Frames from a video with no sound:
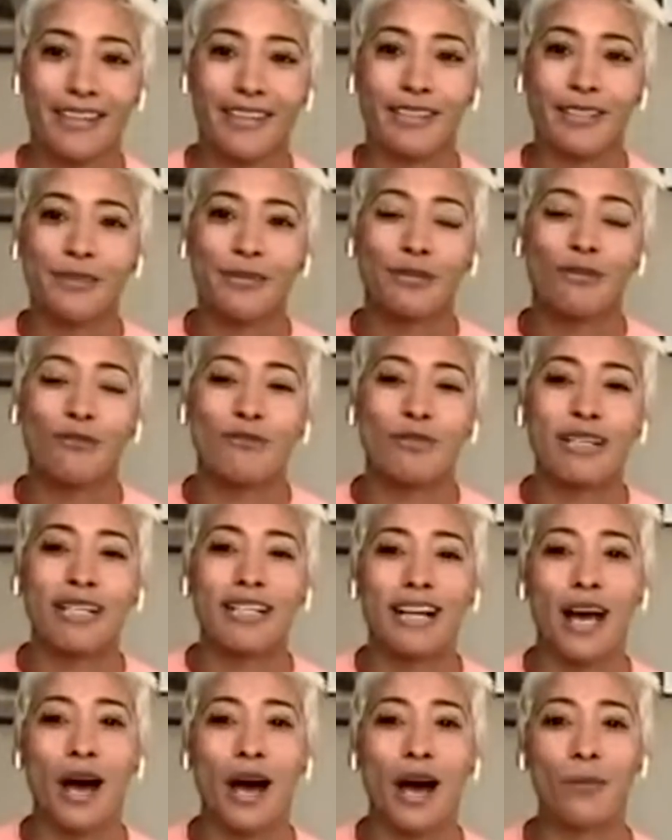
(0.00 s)
This will
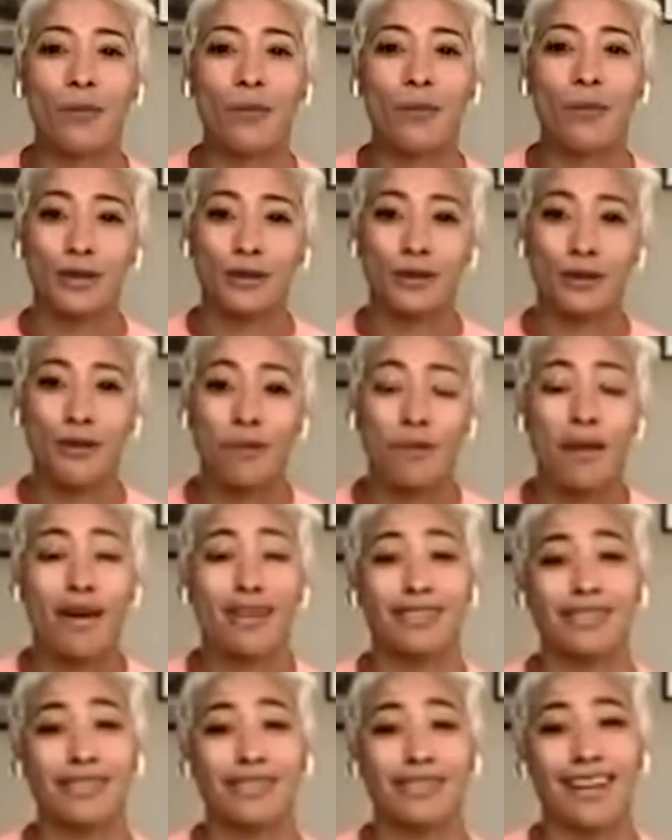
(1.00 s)
really help you
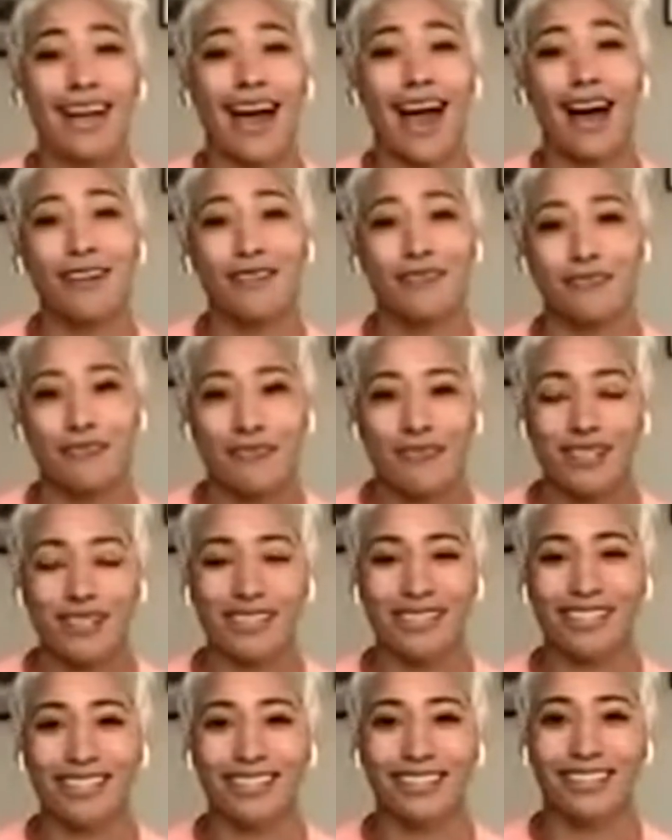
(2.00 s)
mentally and
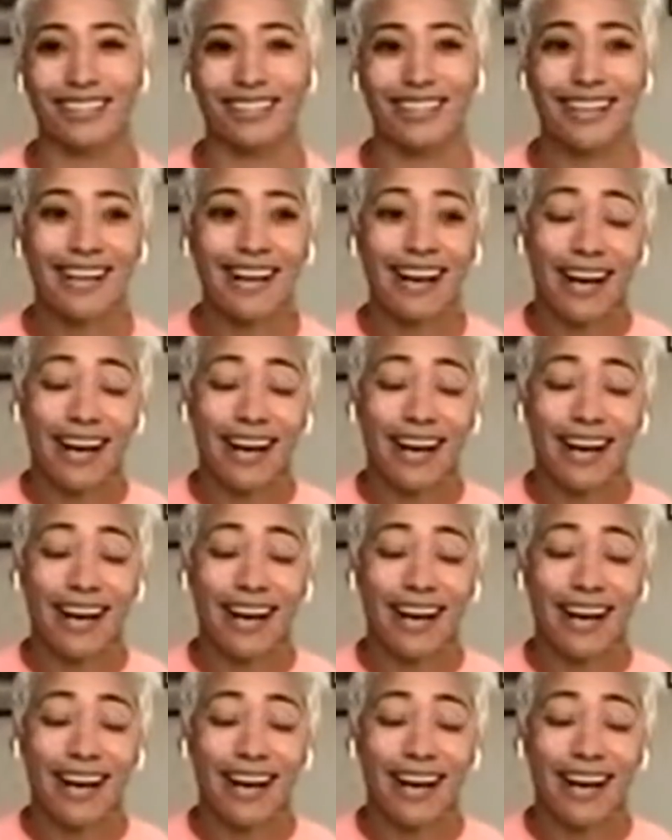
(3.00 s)
physically.